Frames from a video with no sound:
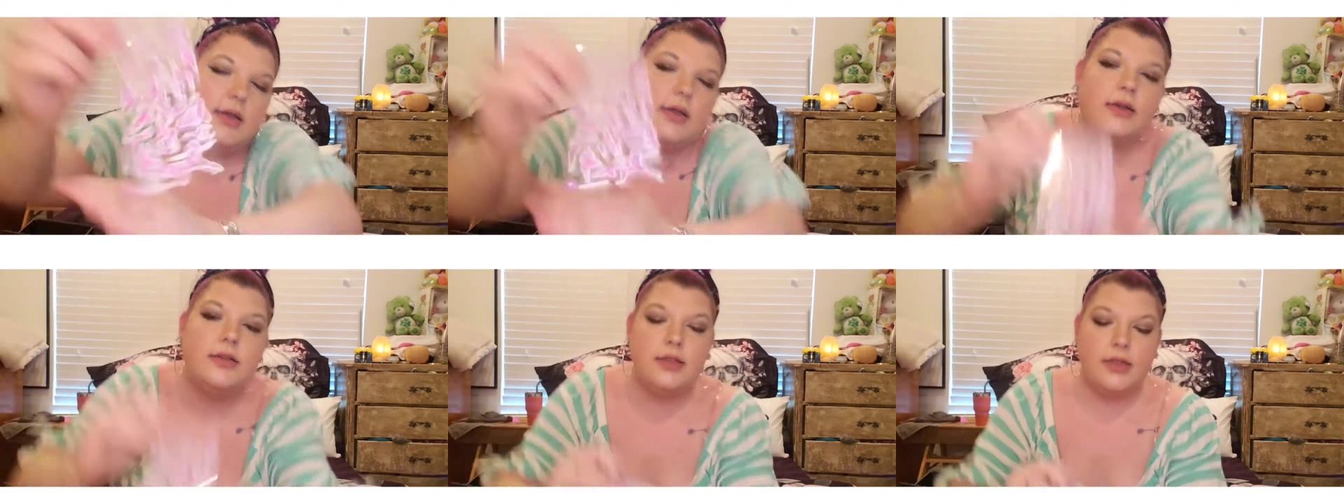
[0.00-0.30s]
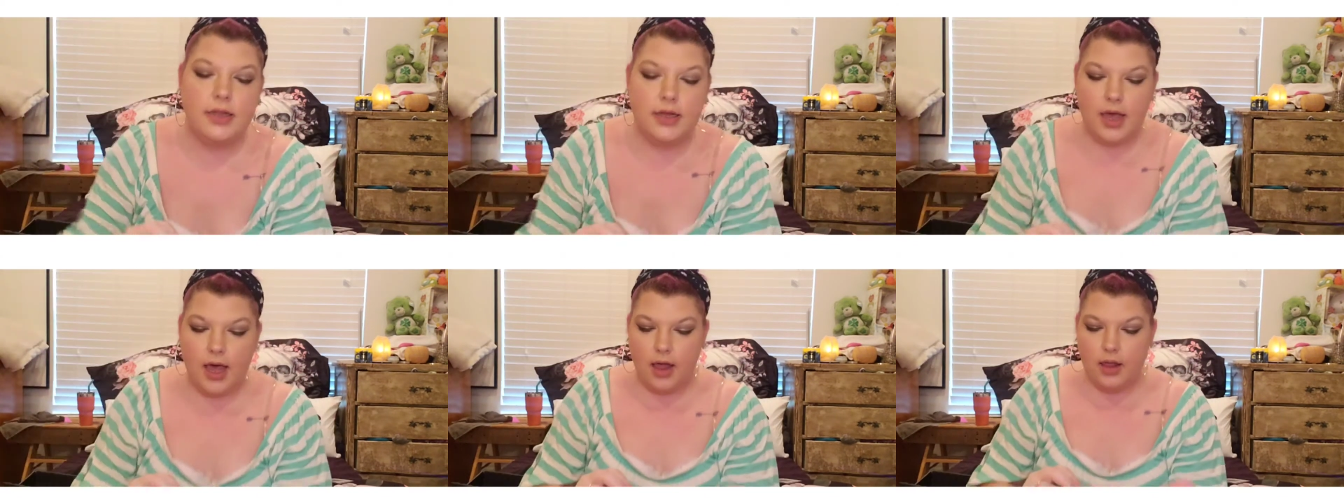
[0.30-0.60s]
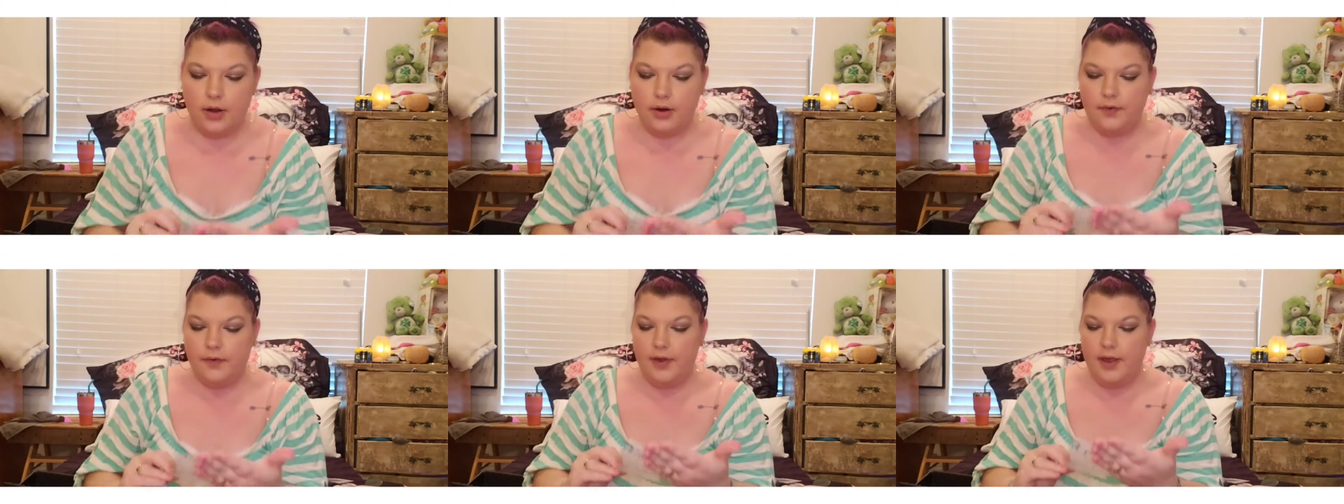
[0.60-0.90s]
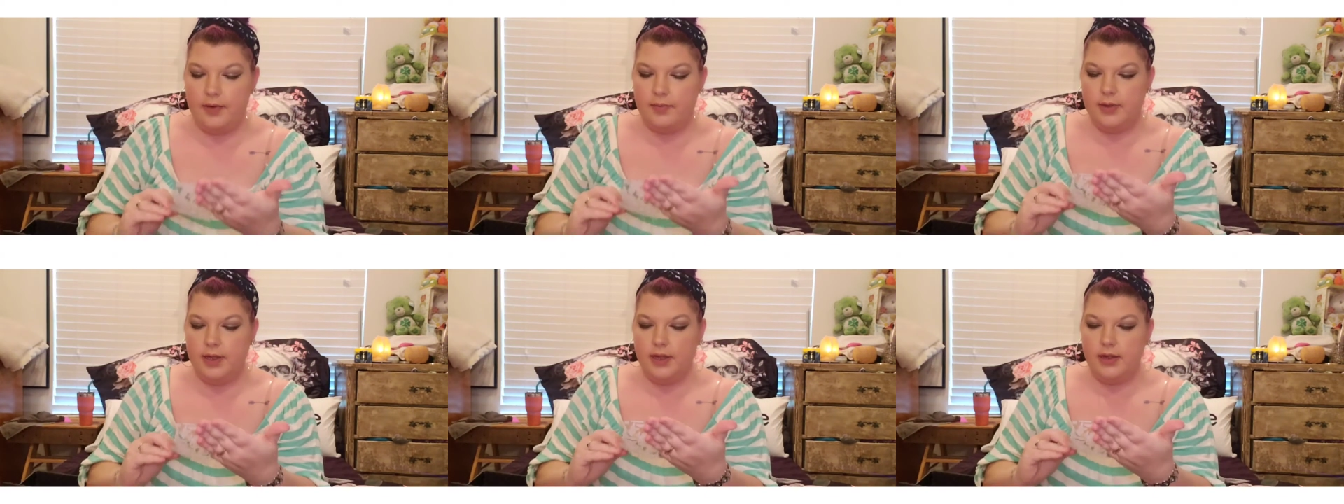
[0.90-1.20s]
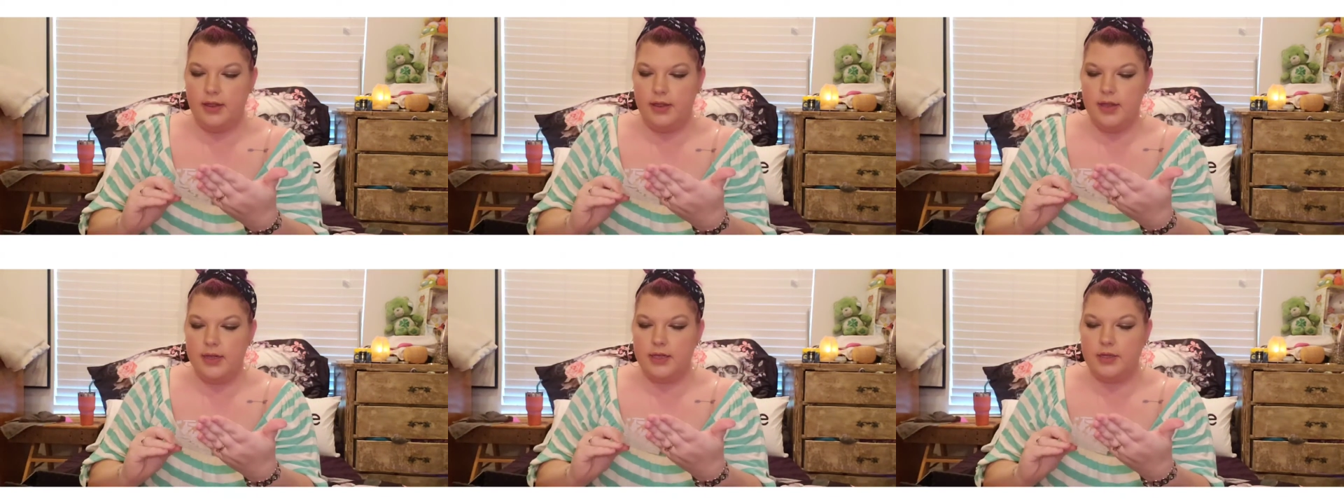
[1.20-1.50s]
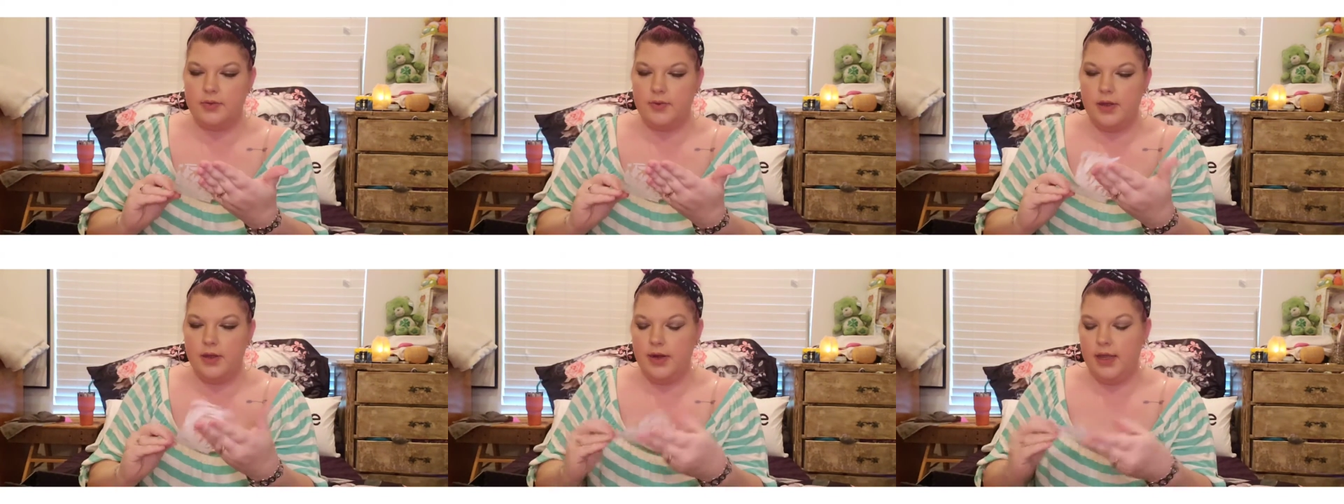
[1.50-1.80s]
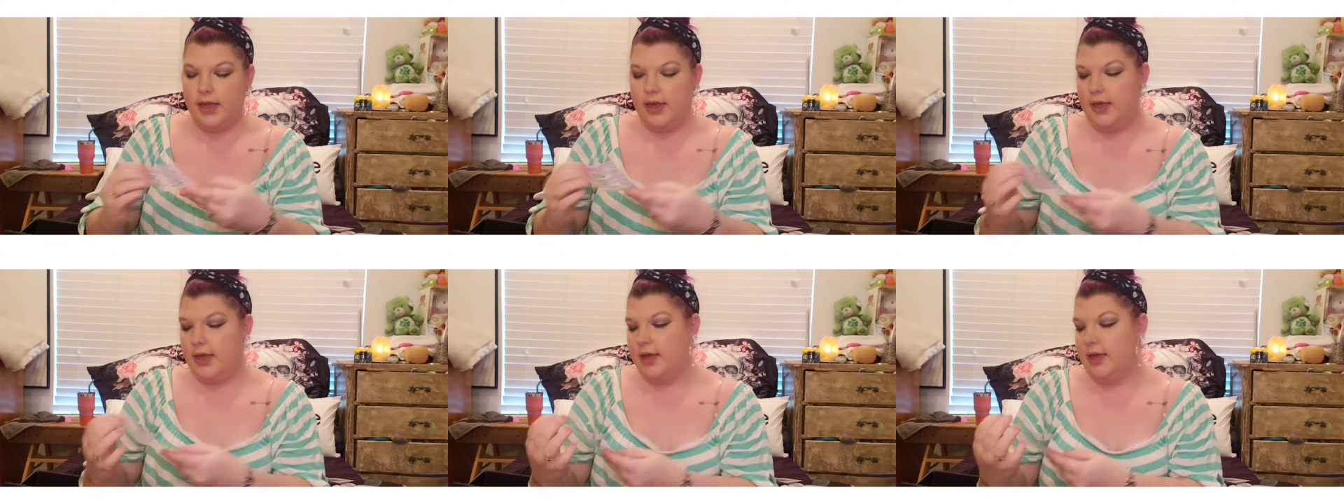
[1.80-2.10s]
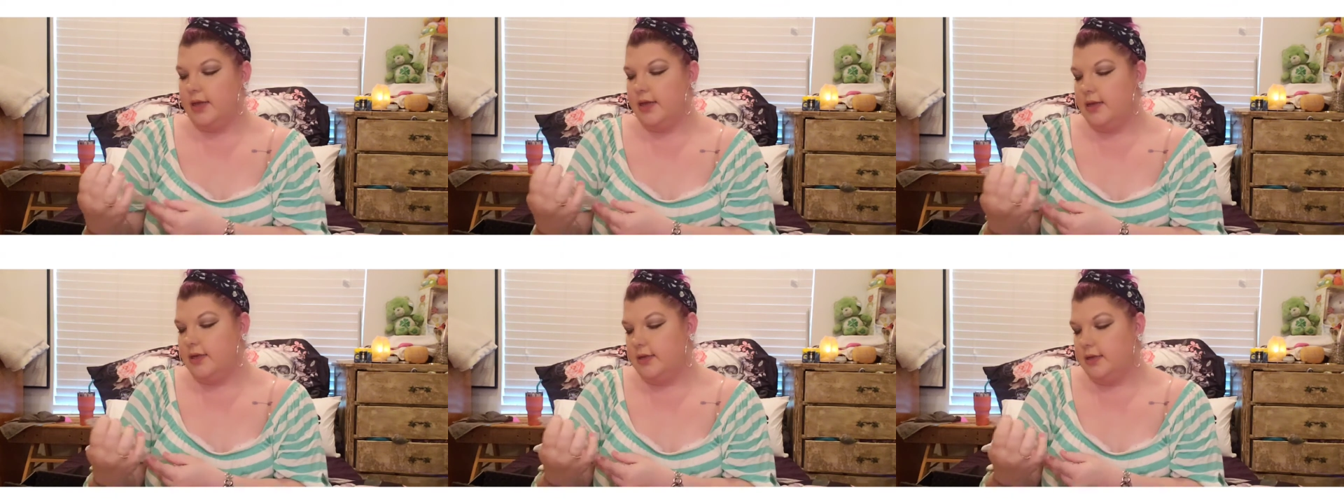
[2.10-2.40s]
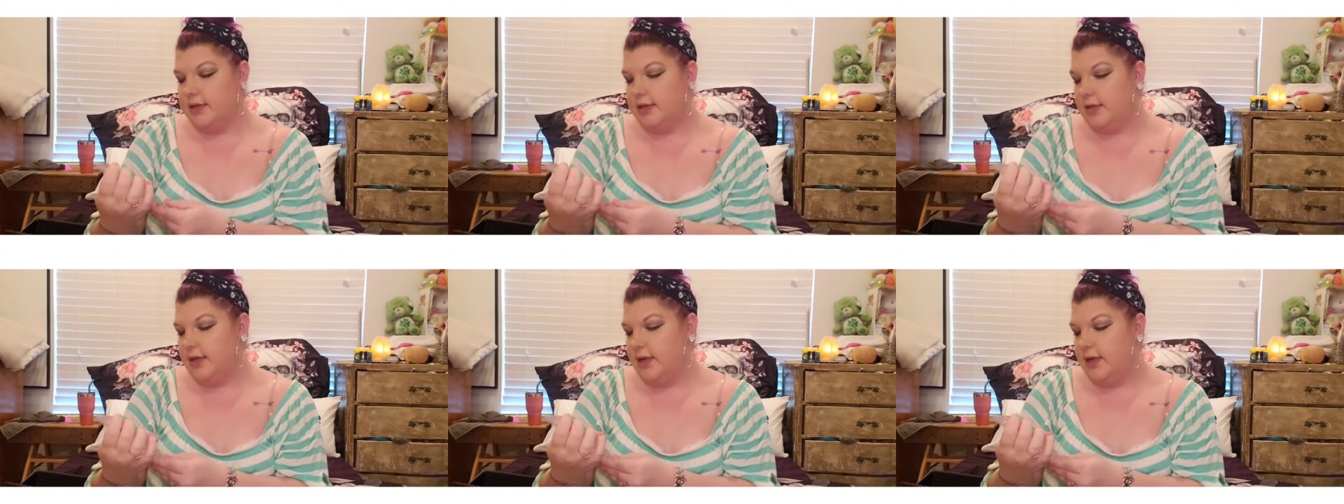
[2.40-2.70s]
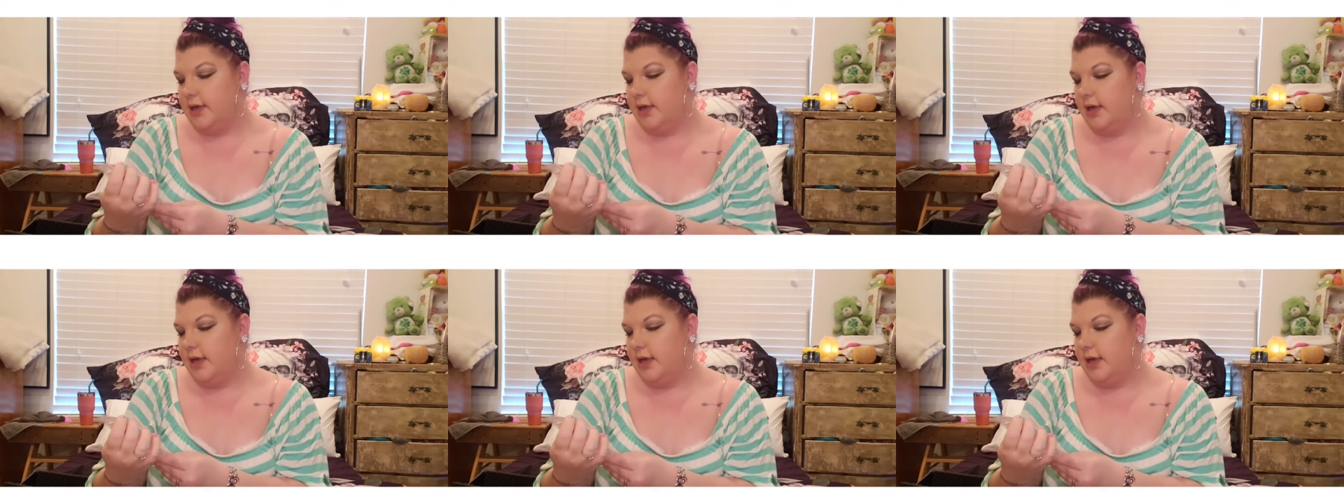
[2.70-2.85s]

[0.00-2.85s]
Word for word: So the color family on this one is